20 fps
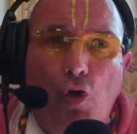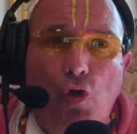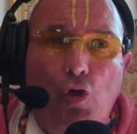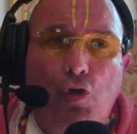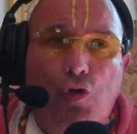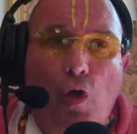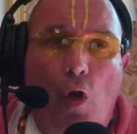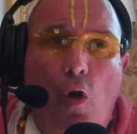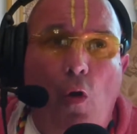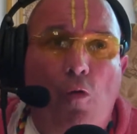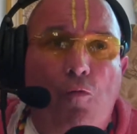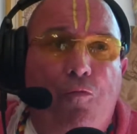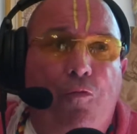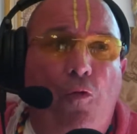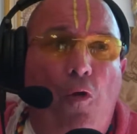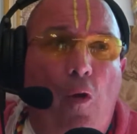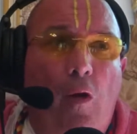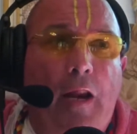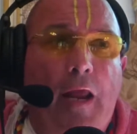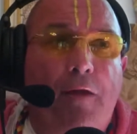So
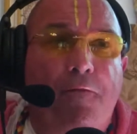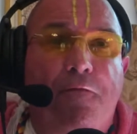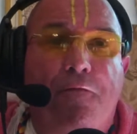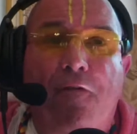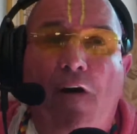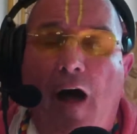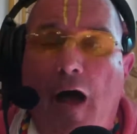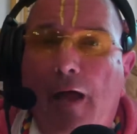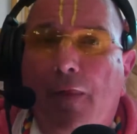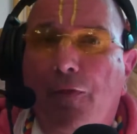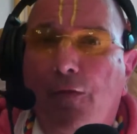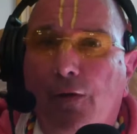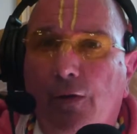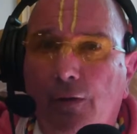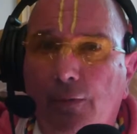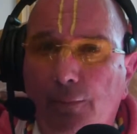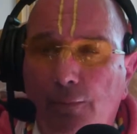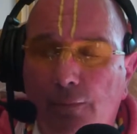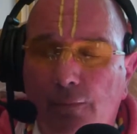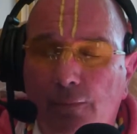for a father,
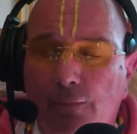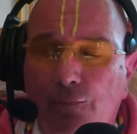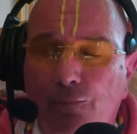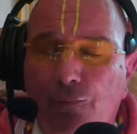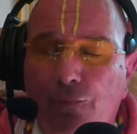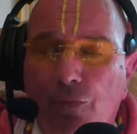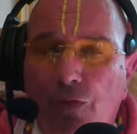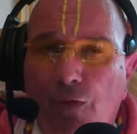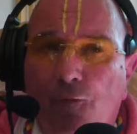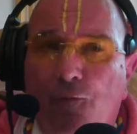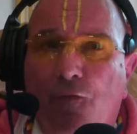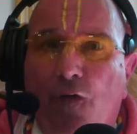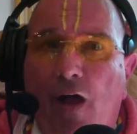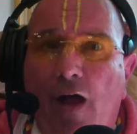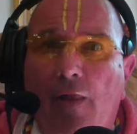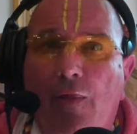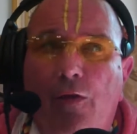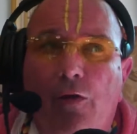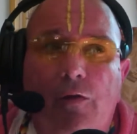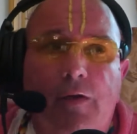the
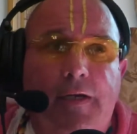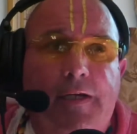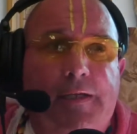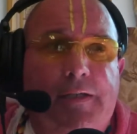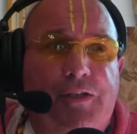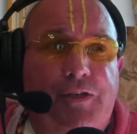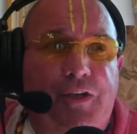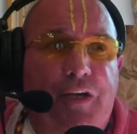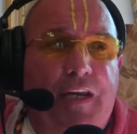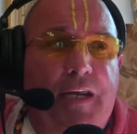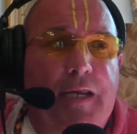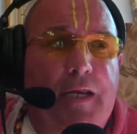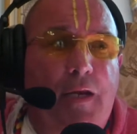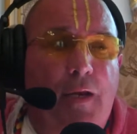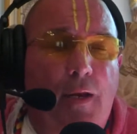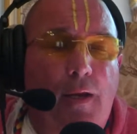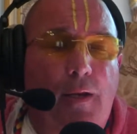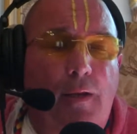father is the